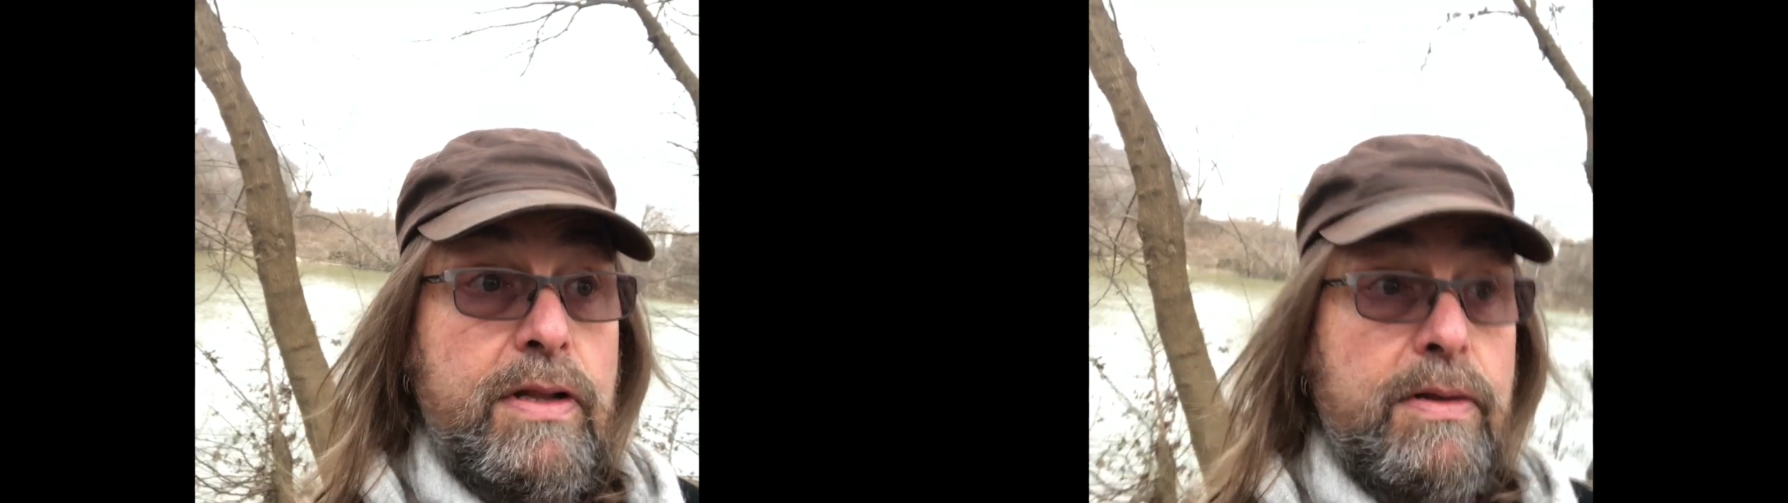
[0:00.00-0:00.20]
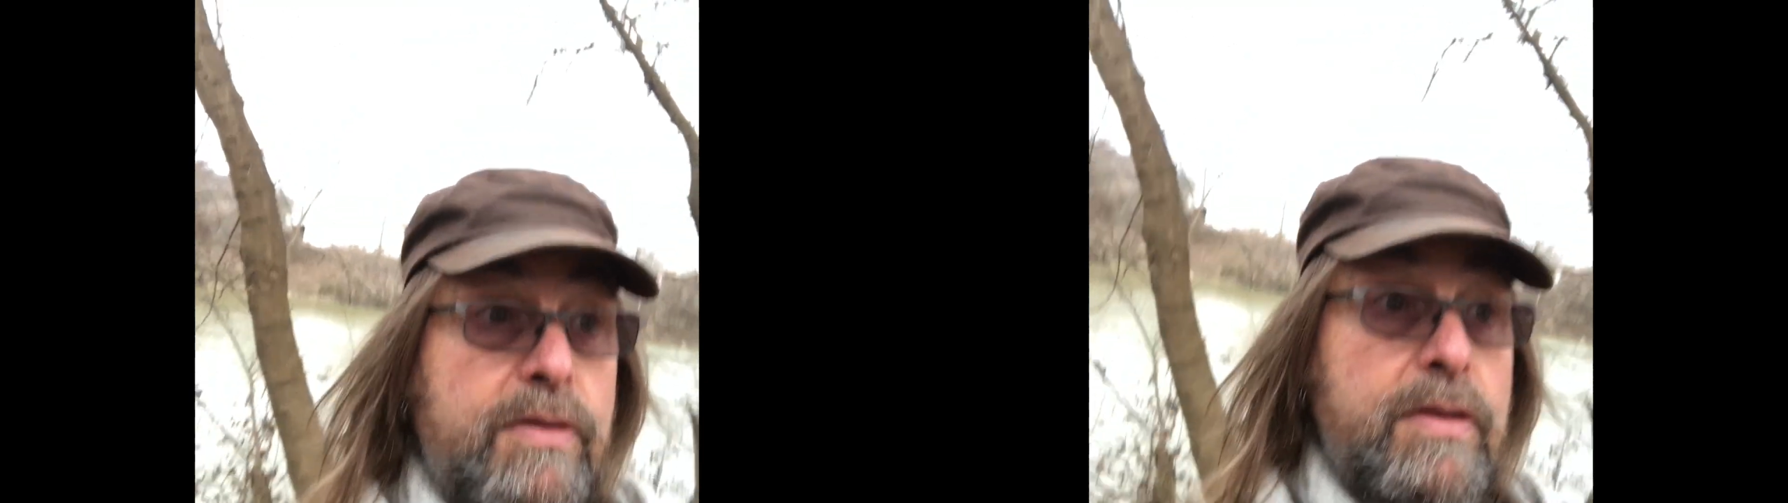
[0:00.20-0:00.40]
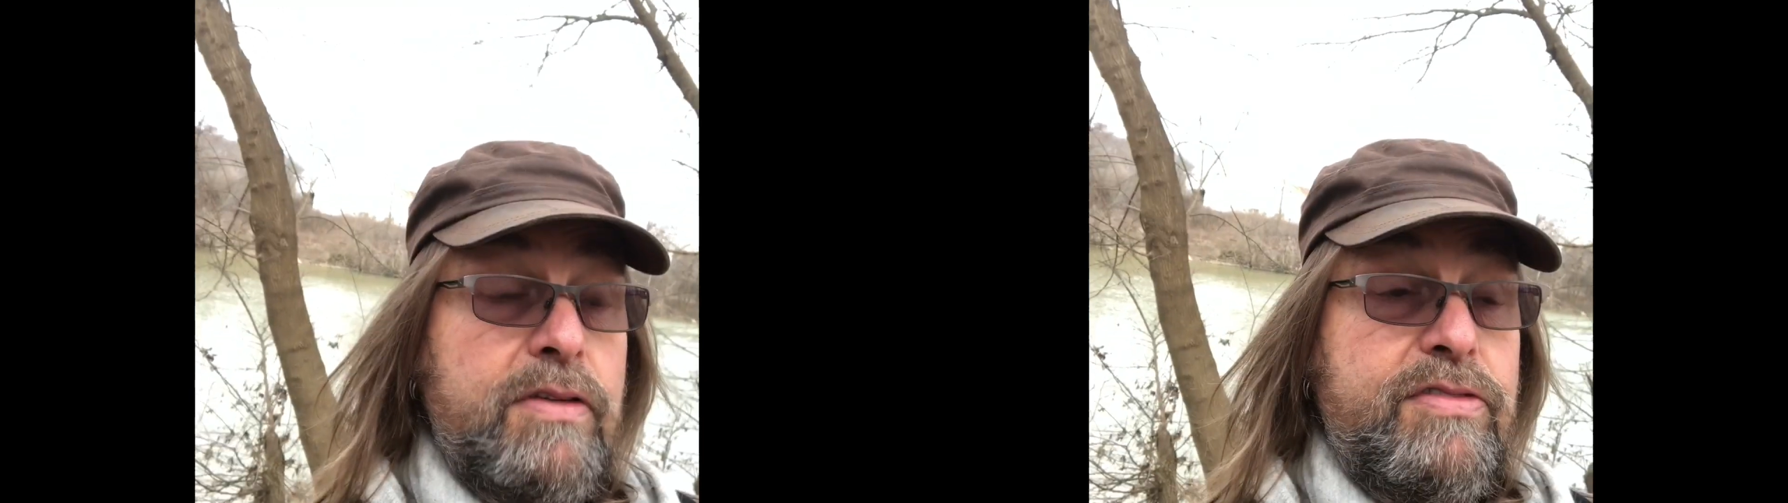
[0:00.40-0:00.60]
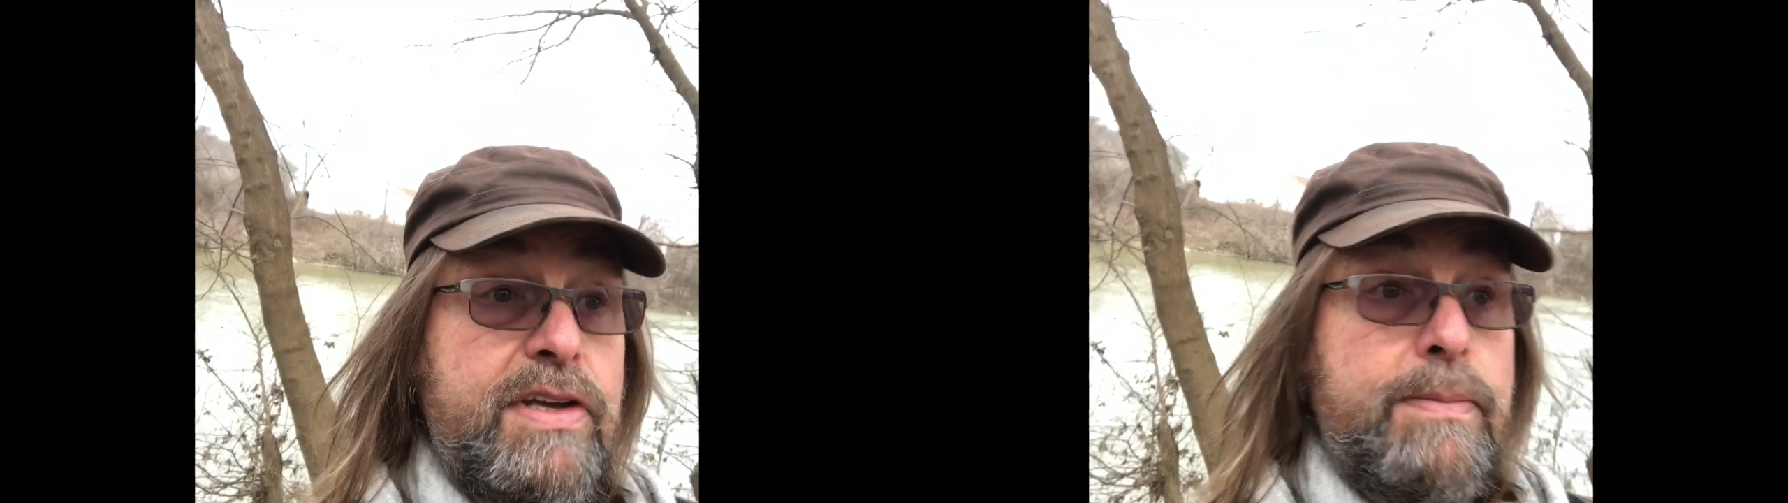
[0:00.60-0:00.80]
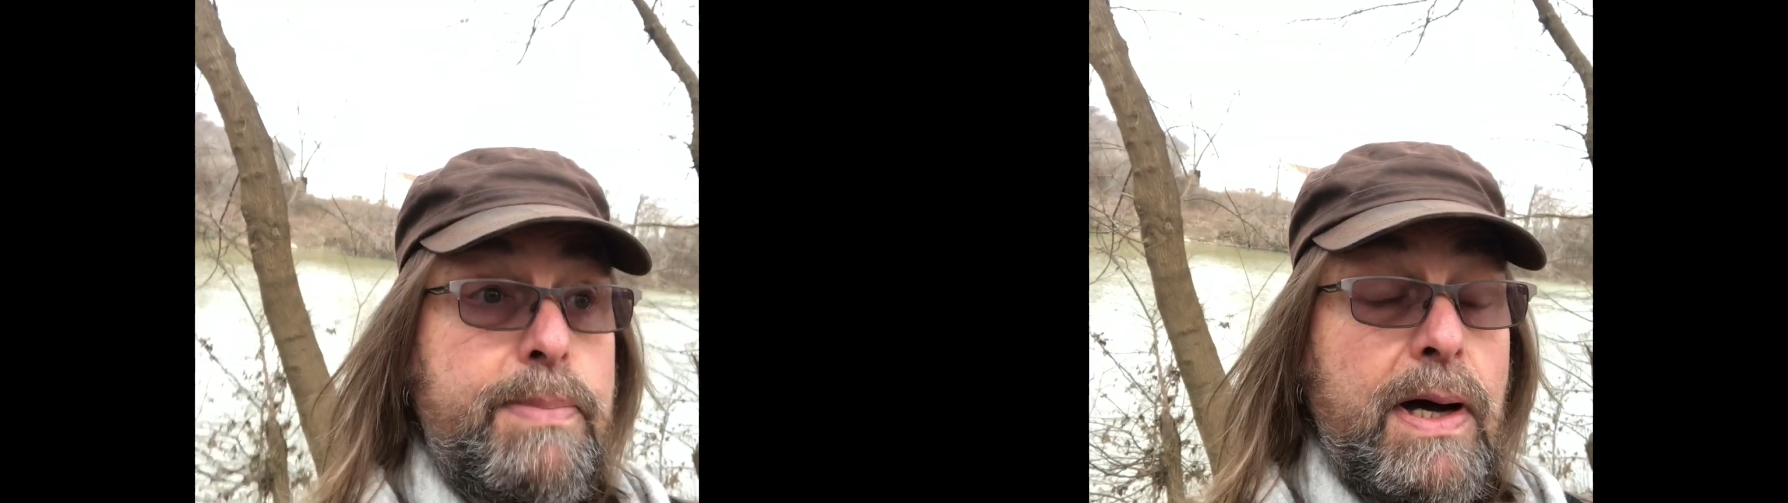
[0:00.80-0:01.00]
the
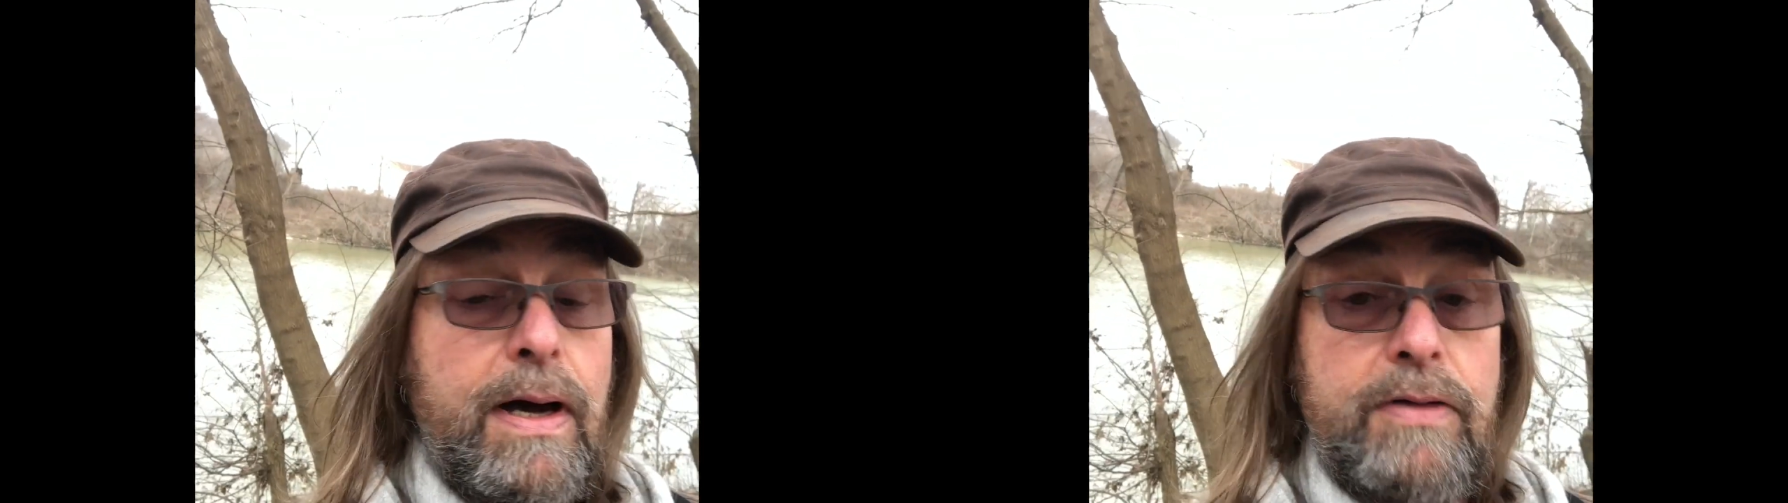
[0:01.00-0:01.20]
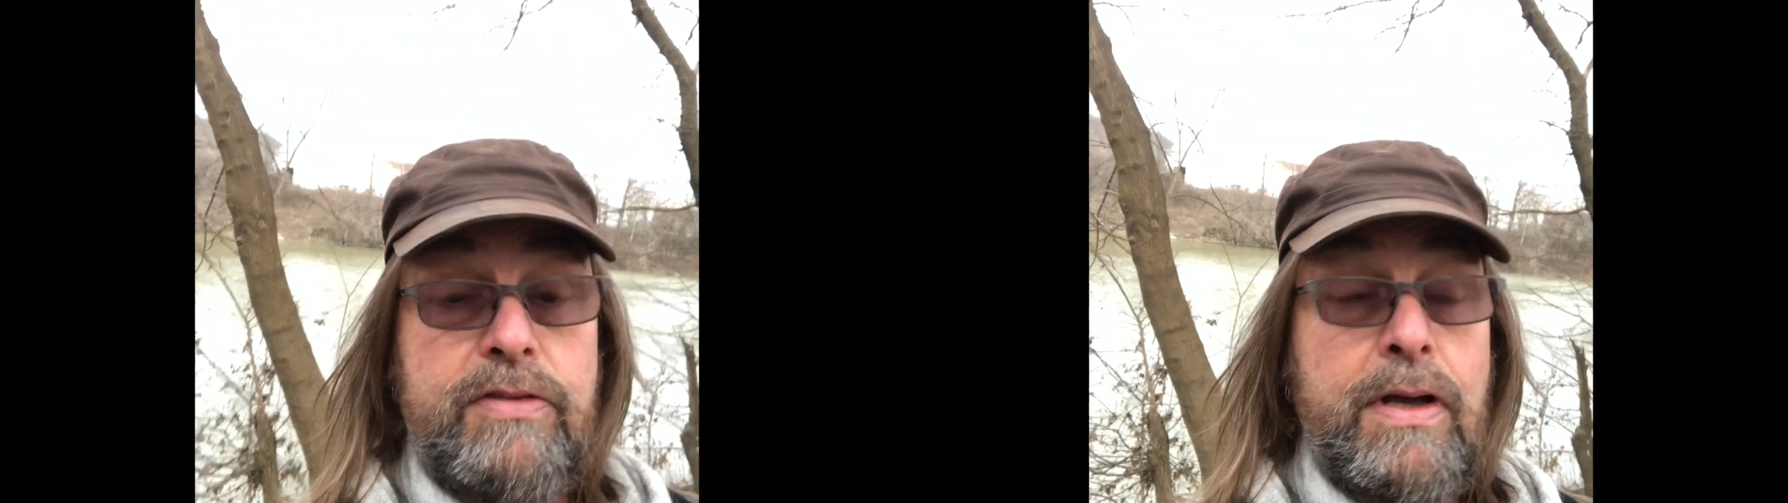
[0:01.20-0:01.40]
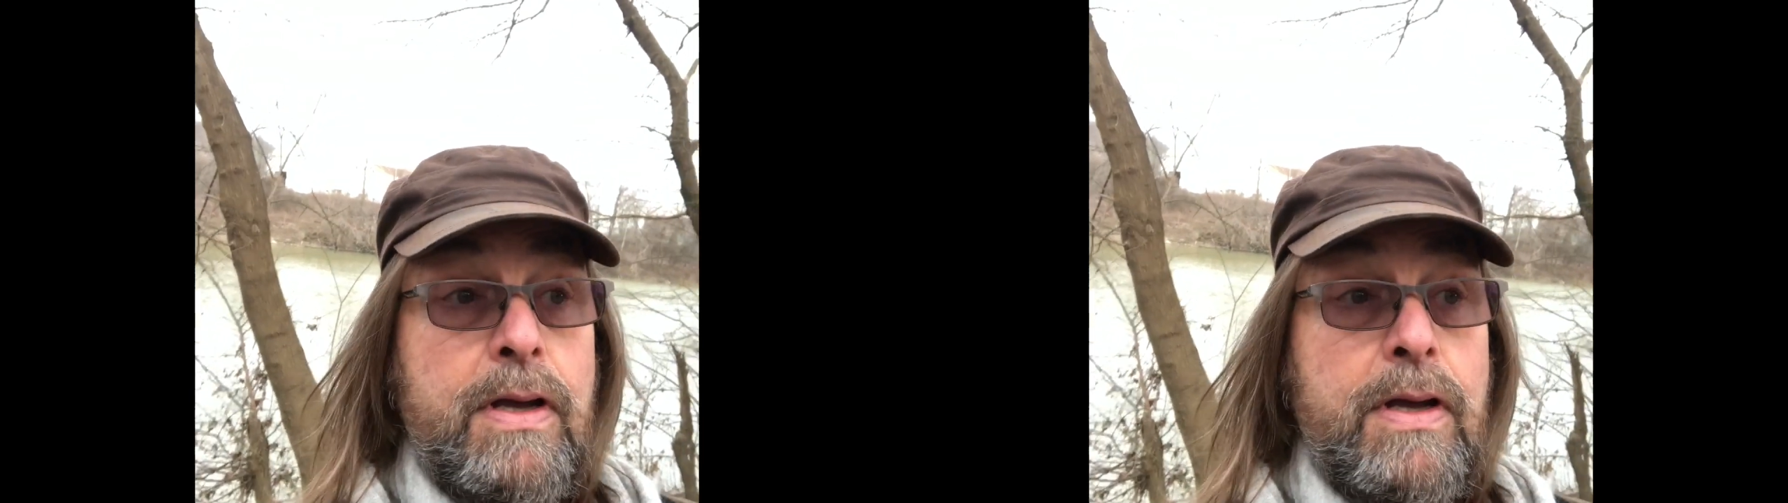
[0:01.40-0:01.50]
seed pods,